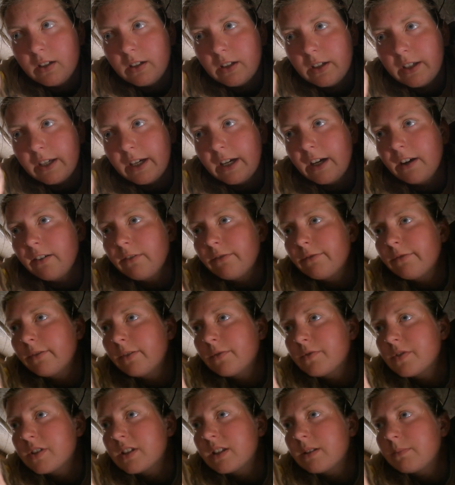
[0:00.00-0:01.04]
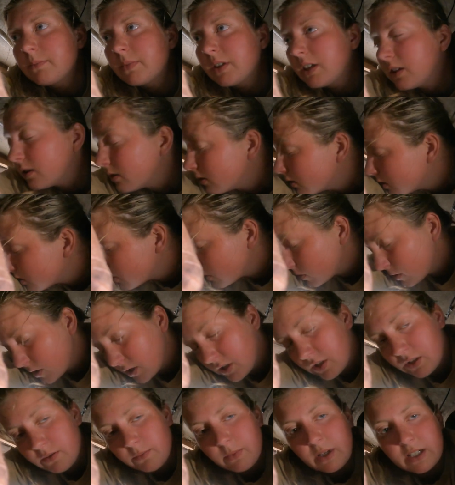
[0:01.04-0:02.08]
I've obviously been talking
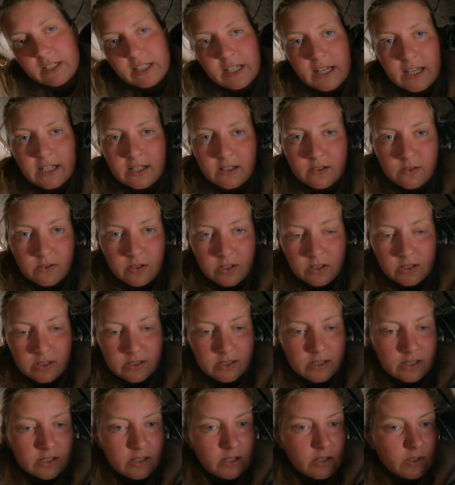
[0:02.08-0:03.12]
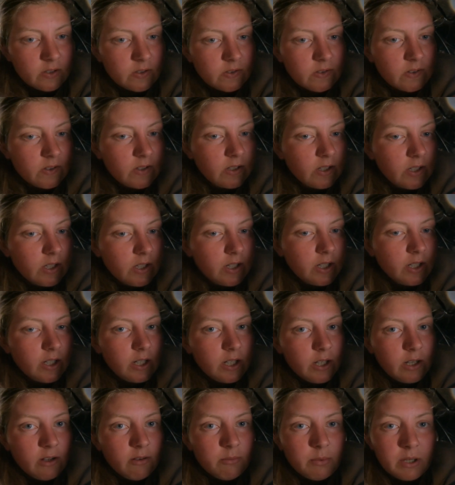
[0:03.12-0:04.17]
to my dad as well, because he knows
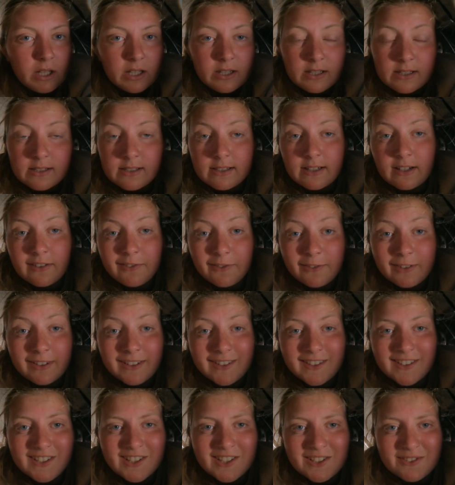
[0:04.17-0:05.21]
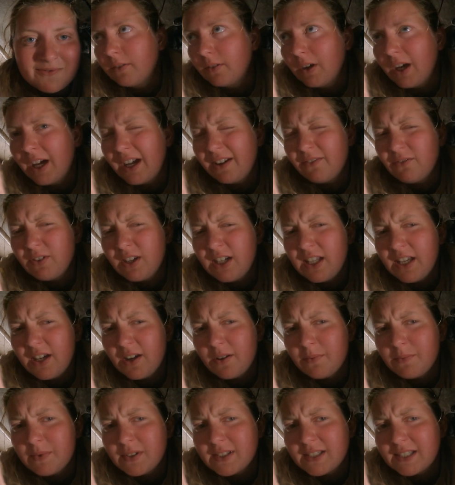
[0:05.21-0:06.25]
about the stuff, and I really
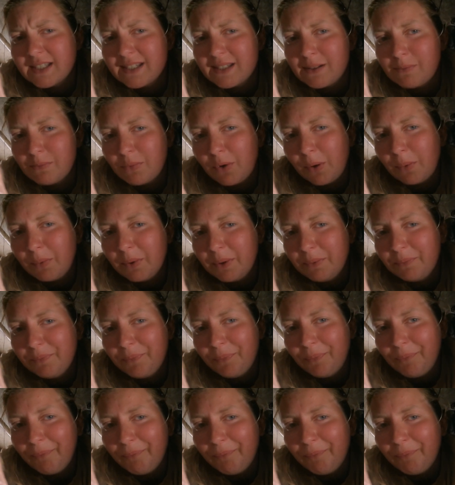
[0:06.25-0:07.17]
hope this is the problem.